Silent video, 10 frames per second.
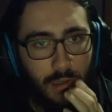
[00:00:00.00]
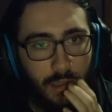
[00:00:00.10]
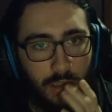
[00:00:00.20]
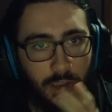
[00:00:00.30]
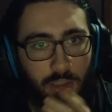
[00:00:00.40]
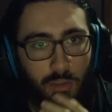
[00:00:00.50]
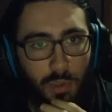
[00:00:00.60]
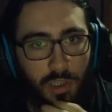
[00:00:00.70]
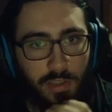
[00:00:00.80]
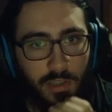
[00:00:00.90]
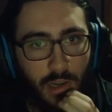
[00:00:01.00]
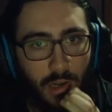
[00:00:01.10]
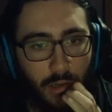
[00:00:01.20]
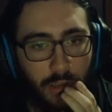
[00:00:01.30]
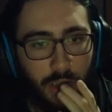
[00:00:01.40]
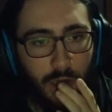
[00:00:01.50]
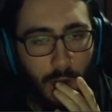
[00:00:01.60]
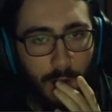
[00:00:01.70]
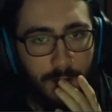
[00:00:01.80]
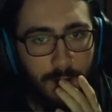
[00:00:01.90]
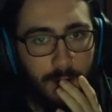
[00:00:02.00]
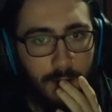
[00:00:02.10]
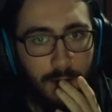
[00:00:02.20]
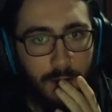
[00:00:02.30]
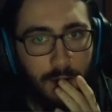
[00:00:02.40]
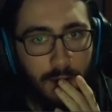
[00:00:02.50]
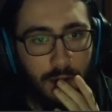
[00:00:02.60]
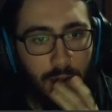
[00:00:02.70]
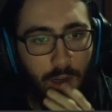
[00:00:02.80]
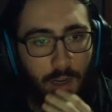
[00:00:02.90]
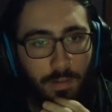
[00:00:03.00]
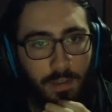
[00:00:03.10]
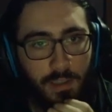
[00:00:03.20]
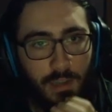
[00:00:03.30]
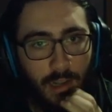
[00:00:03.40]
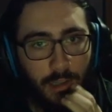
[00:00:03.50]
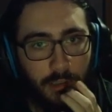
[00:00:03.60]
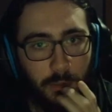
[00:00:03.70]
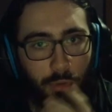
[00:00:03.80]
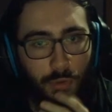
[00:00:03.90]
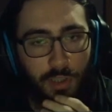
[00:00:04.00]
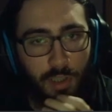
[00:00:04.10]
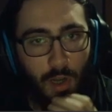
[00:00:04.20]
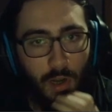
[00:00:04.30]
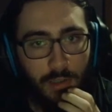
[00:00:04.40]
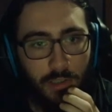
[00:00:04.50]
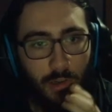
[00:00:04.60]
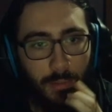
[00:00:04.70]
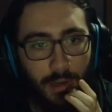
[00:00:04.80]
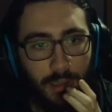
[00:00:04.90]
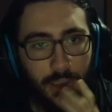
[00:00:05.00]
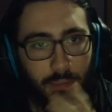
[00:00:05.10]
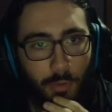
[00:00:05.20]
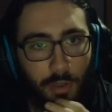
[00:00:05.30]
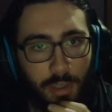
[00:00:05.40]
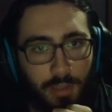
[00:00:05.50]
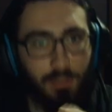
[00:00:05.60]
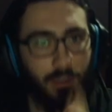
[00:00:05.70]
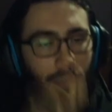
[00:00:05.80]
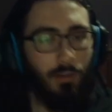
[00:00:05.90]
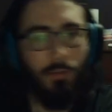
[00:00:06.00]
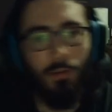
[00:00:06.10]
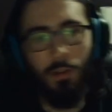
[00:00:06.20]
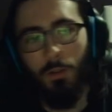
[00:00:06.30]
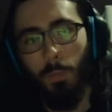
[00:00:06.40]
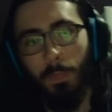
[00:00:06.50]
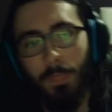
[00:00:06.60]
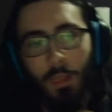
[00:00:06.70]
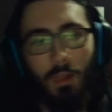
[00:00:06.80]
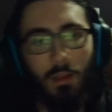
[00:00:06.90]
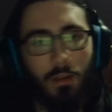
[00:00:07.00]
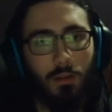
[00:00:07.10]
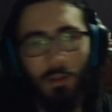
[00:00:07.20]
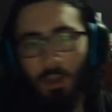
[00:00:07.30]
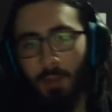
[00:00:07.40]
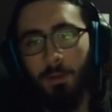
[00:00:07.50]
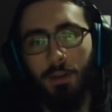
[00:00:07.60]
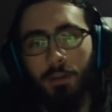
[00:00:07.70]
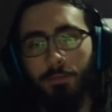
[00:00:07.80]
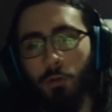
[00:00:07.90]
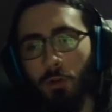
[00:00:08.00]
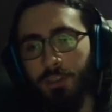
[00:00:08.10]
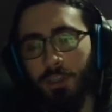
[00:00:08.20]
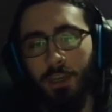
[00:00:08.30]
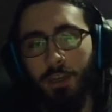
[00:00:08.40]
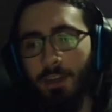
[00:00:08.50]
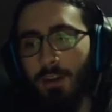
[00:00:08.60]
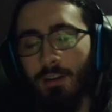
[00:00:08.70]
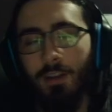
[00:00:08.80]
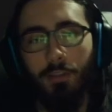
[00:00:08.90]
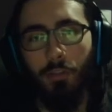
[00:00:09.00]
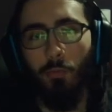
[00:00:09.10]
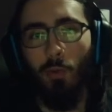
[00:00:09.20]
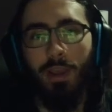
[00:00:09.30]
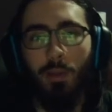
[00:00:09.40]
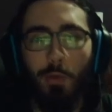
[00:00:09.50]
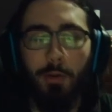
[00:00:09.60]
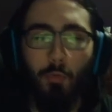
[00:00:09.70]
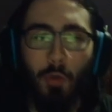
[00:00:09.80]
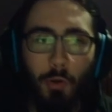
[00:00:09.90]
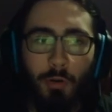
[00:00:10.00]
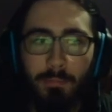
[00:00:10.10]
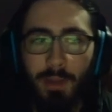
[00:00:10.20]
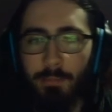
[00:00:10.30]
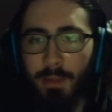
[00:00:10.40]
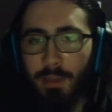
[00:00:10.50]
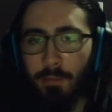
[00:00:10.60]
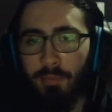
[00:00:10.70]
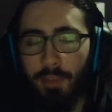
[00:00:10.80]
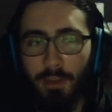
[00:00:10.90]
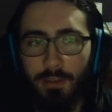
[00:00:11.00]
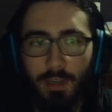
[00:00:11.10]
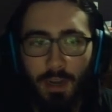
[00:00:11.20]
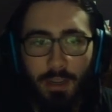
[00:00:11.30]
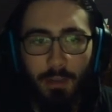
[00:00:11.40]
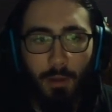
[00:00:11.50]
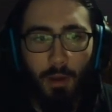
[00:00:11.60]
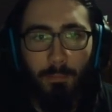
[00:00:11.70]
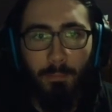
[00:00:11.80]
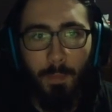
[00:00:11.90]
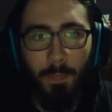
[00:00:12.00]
As he switches out. I have his Talon's boots knocked, so I'm actually pretty content. I'm gonna Volt again here. The way I went Rotom might make him think that I am, um...